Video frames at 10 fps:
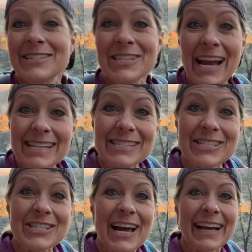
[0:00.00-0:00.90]
a chance to
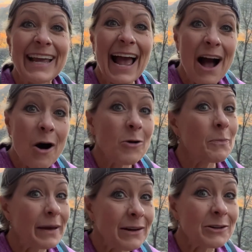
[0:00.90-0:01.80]
check out
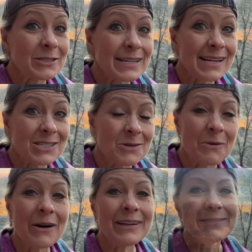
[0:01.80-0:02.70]
Pinnacles National
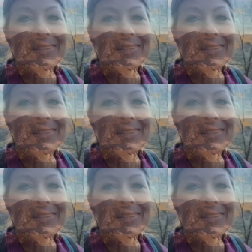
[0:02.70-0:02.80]
Park.